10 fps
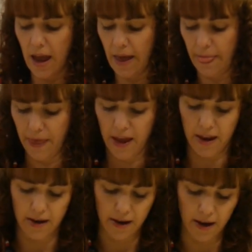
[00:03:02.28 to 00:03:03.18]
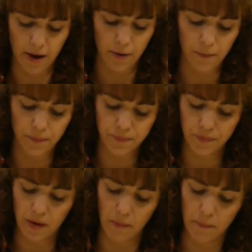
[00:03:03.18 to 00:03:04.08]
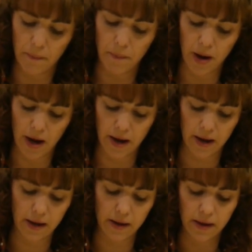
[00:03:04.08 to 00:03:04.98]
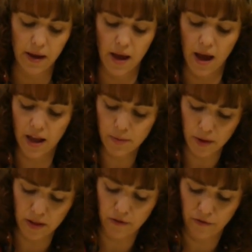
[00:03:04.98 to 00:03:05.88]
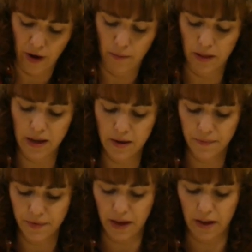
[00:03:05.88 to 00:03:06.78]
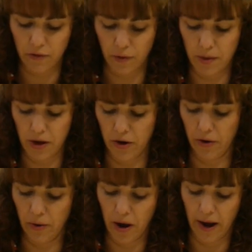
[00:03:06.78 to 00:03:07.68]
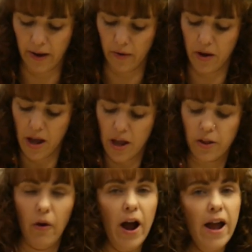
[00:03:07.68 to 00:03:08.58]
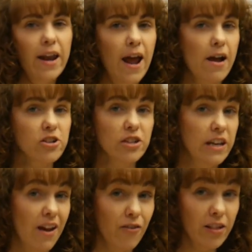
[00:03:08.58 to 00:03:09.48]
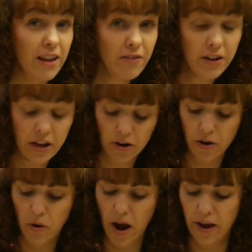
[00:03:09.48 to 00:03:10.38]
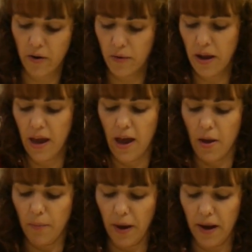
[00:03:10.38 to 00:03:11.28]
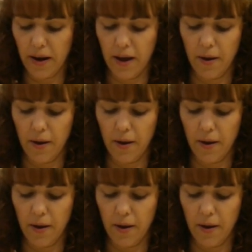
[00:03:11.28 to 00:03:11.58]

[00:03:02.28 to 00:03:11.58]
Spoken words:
And then my husband's family is from here in Ohio. So I had actually never lived here in Ohio, but